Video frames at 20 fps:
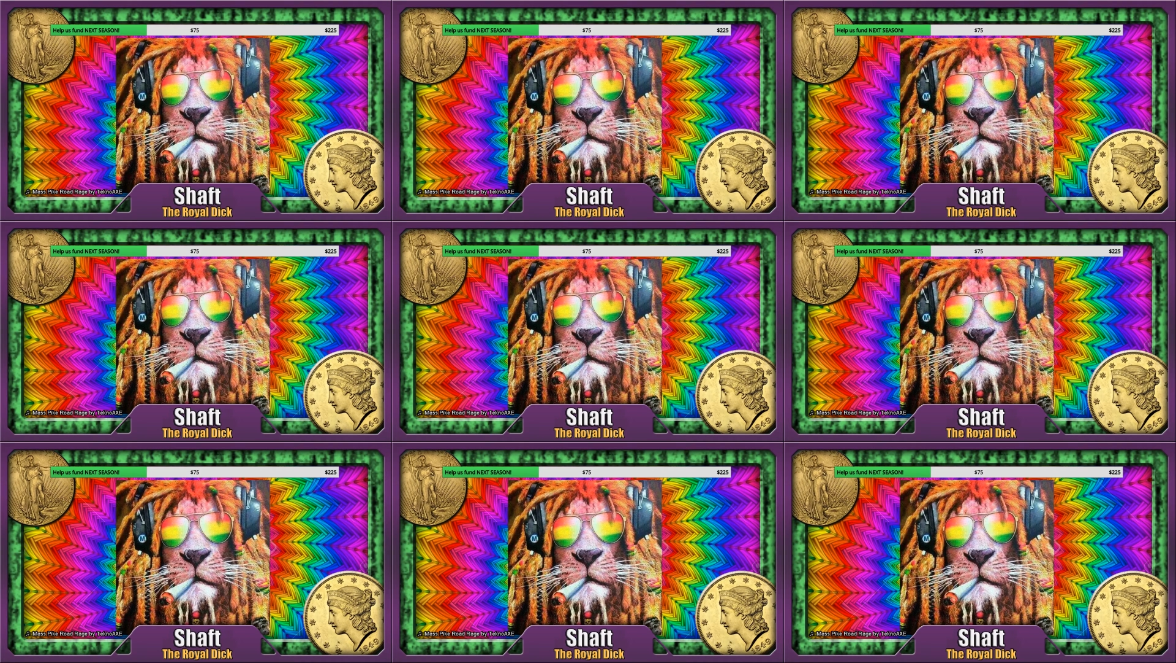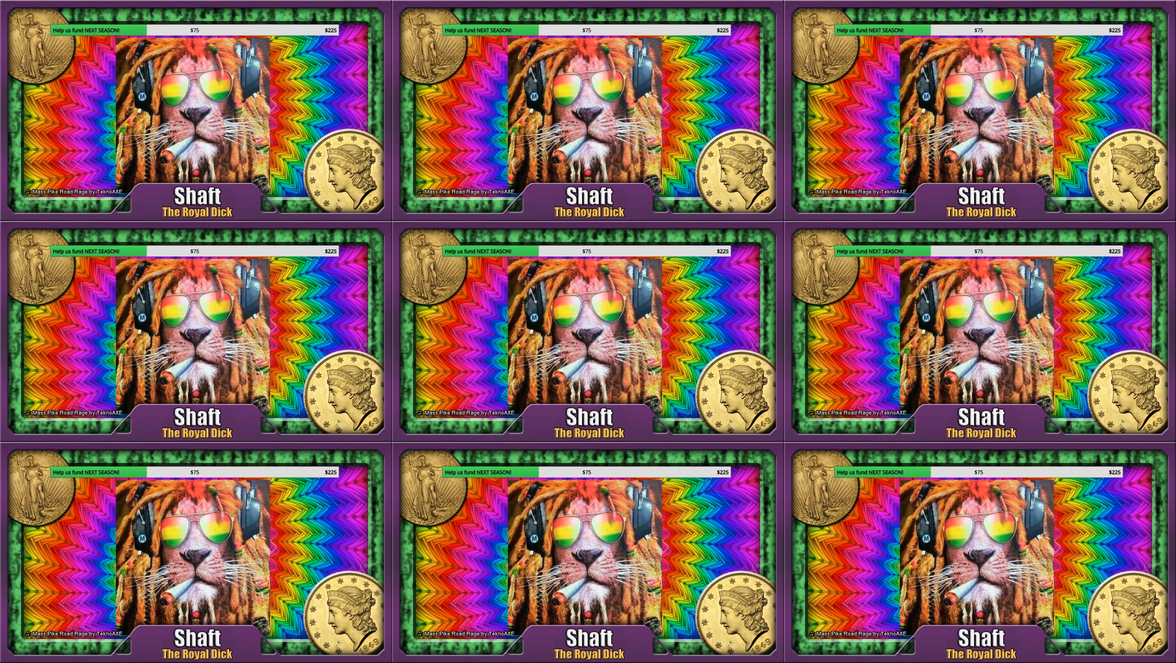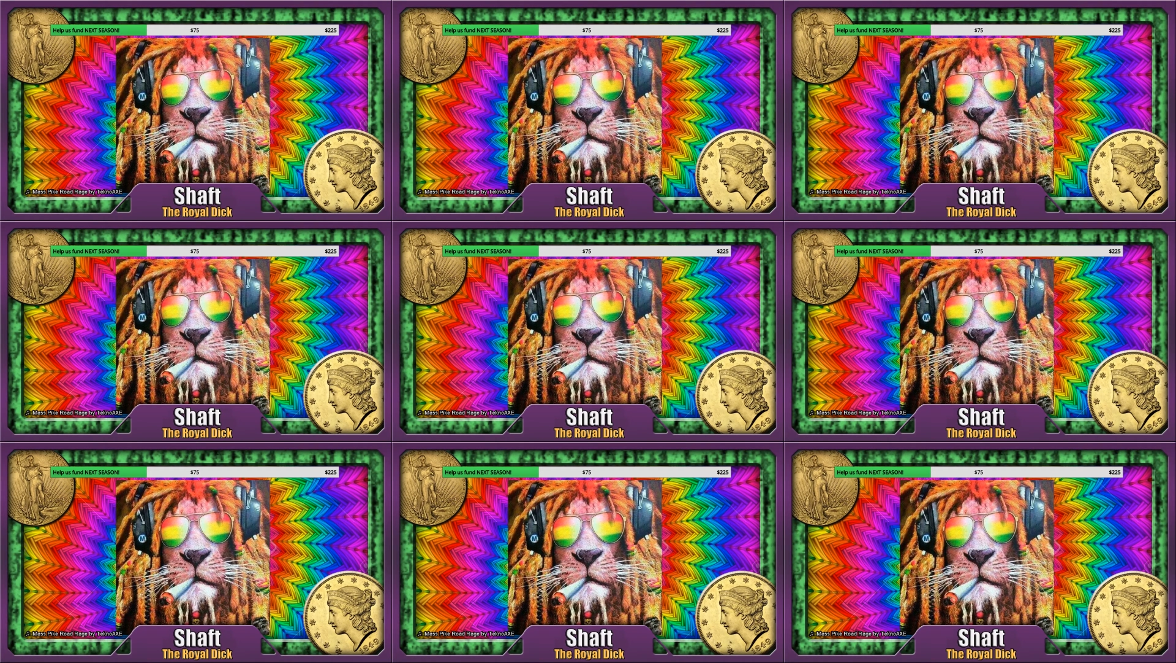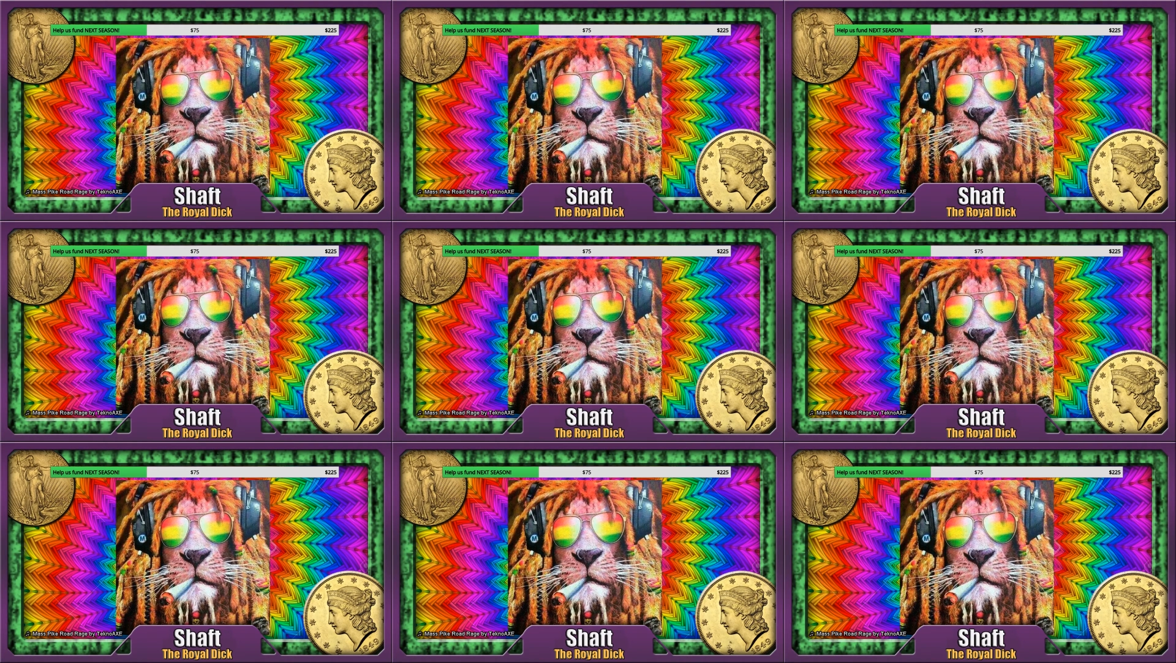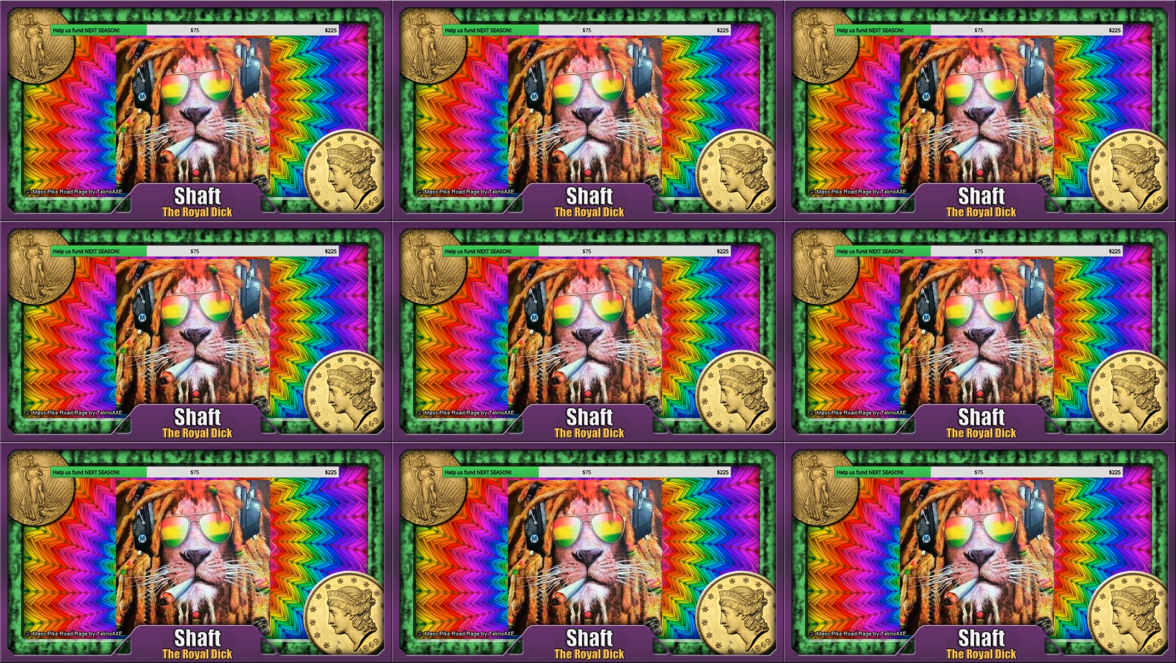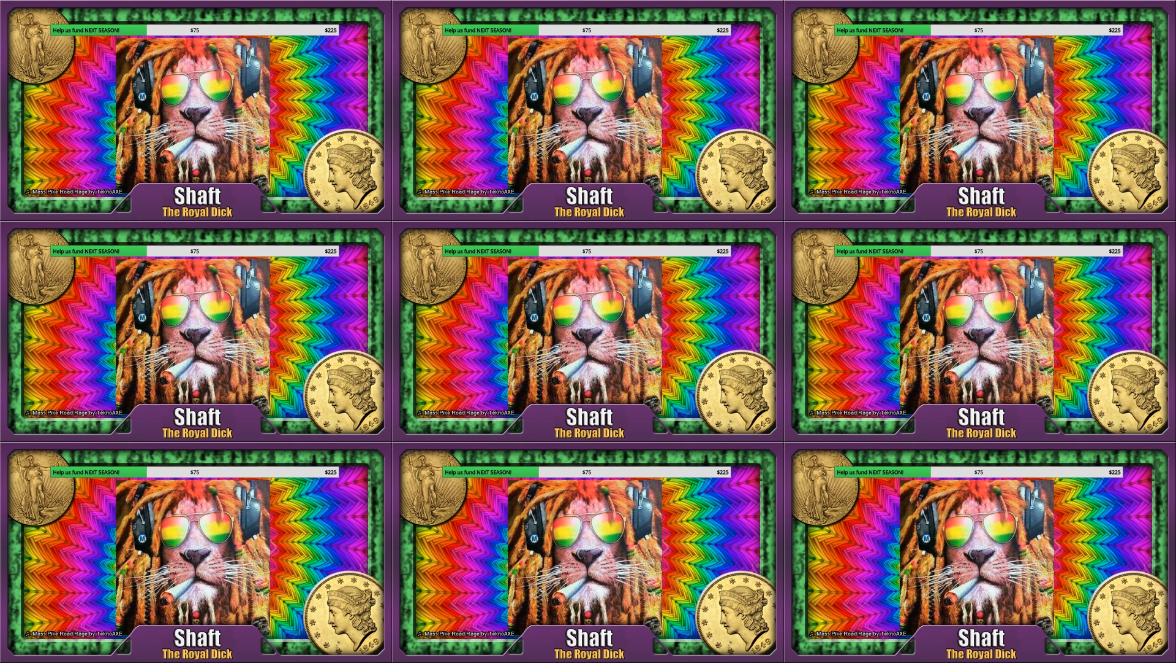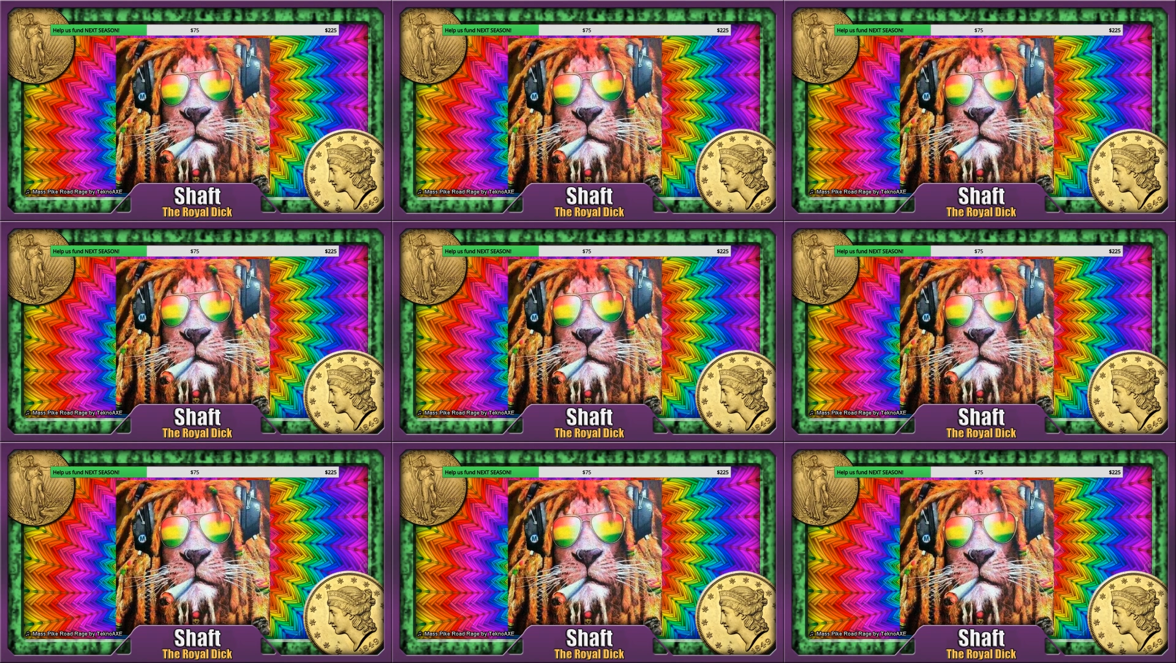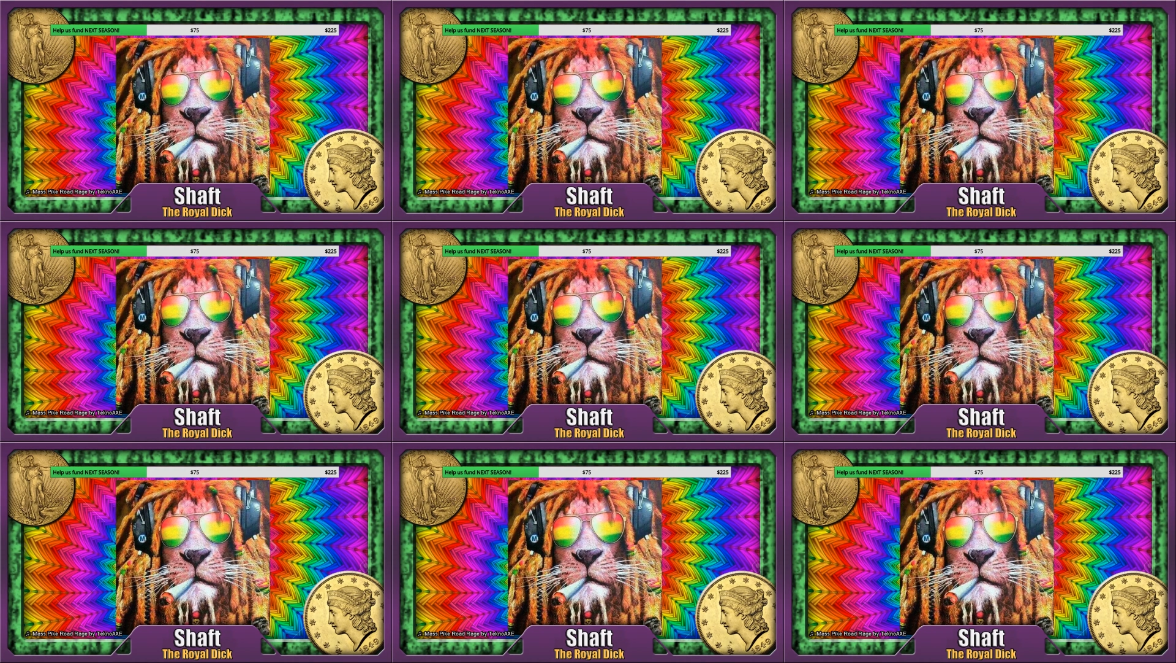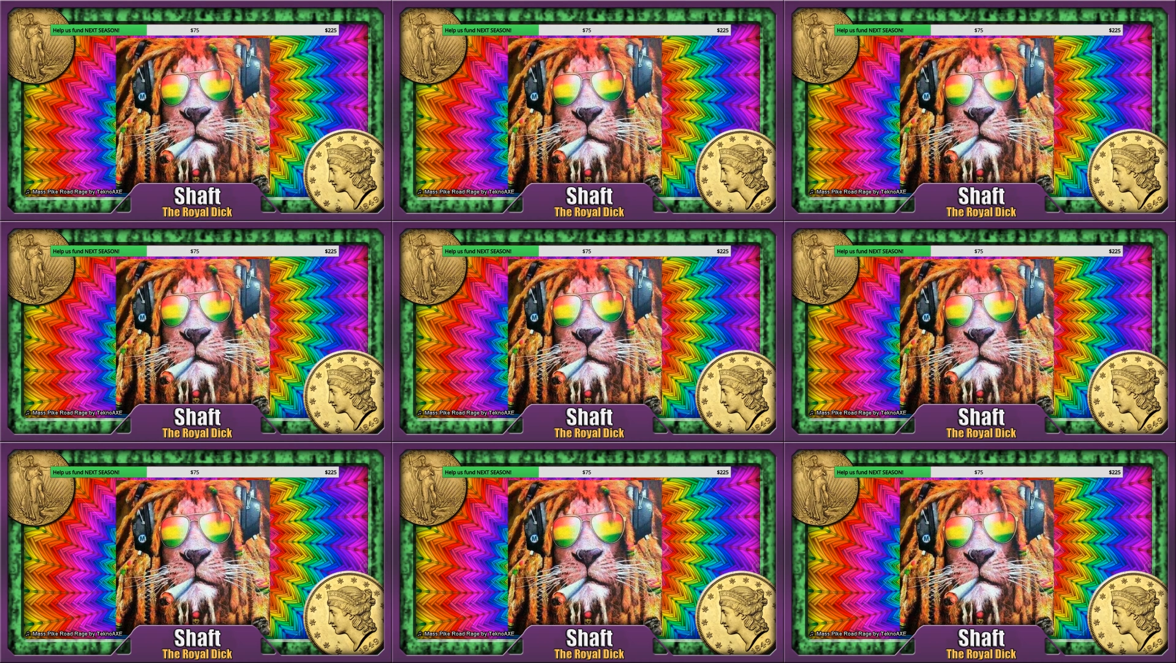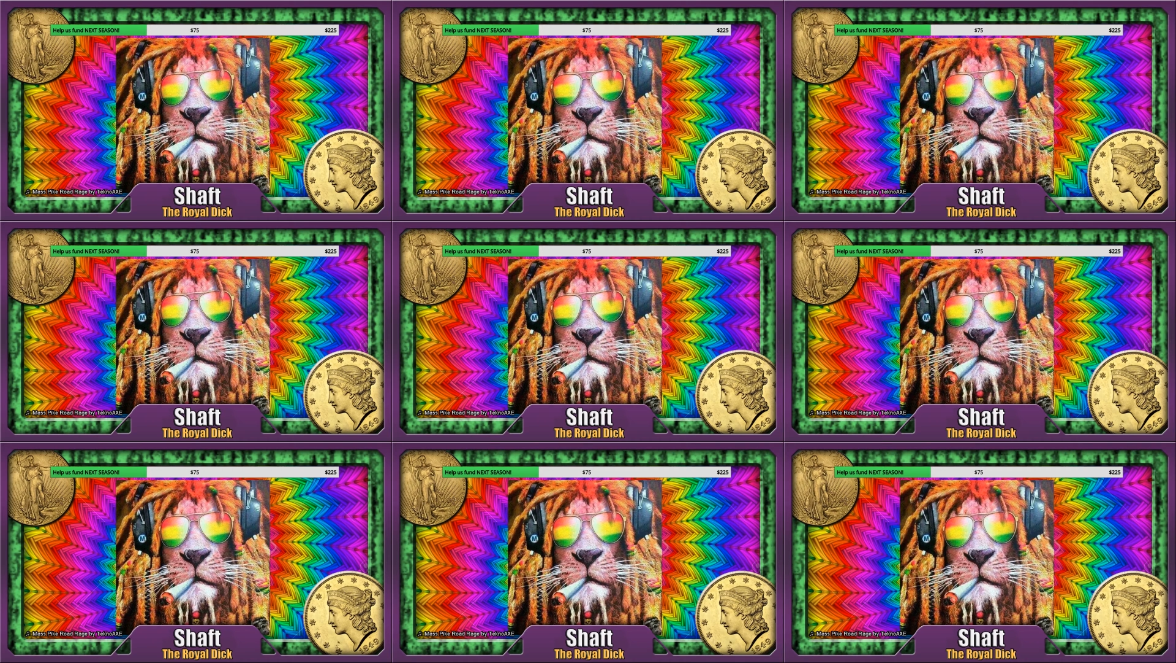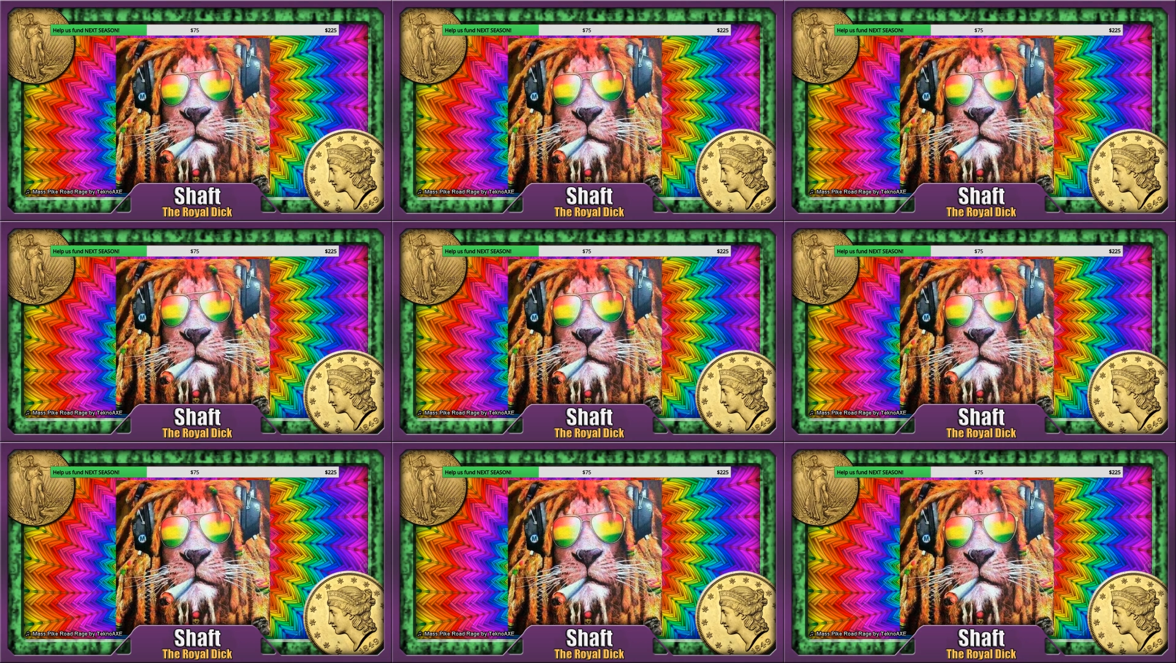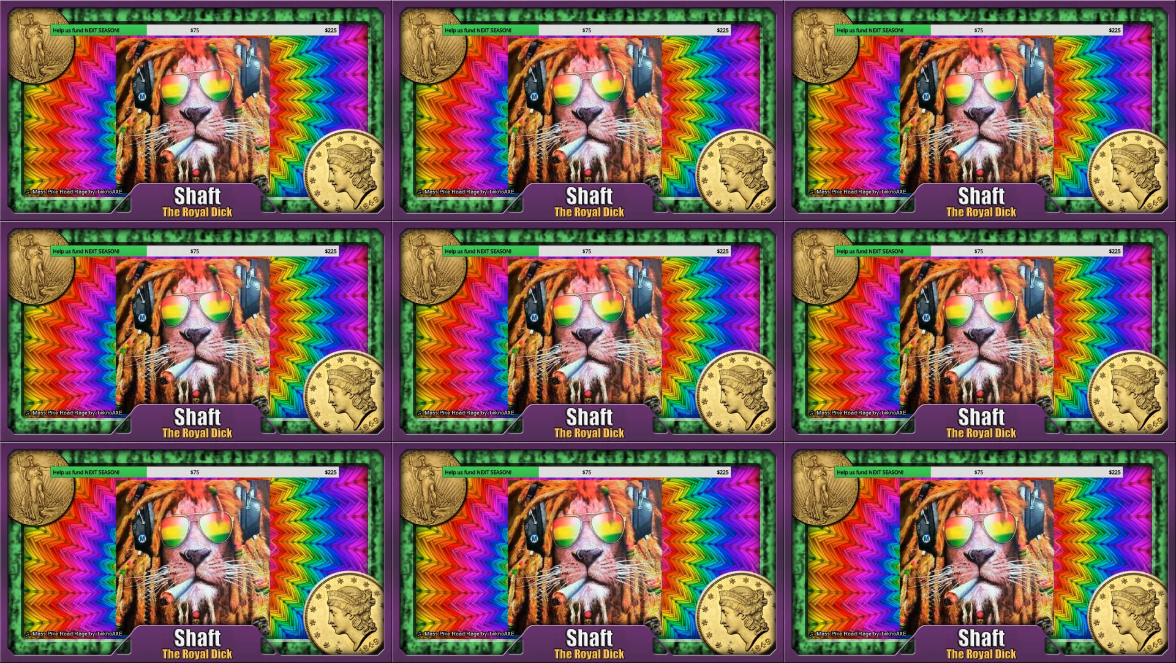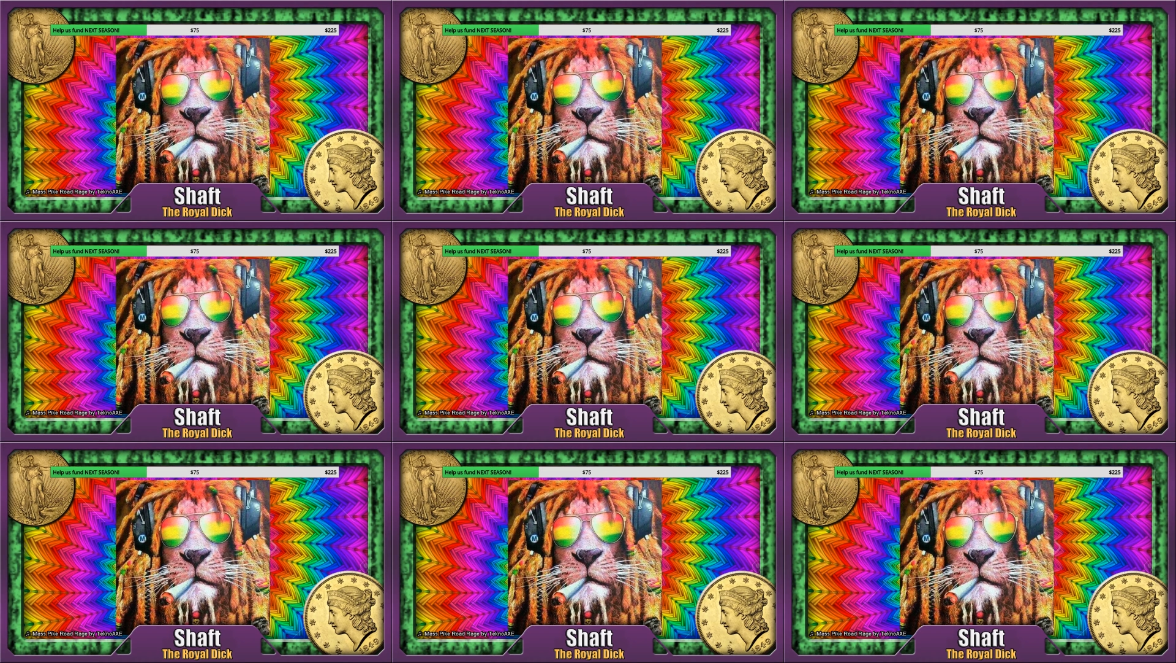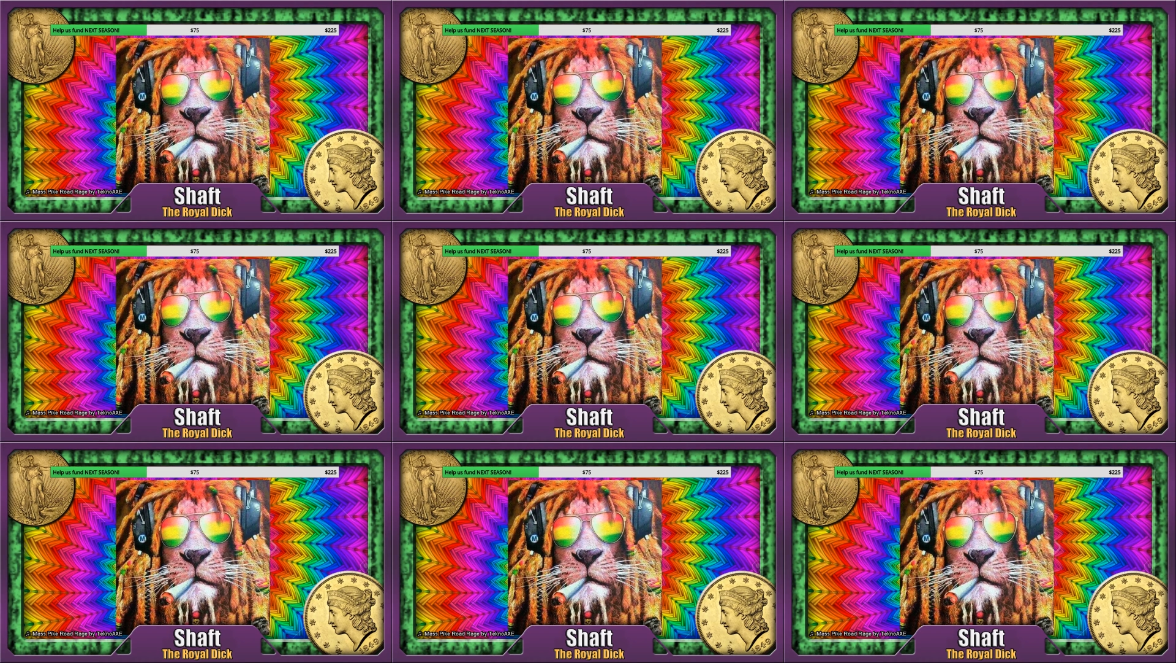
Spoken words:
(no speaker visible)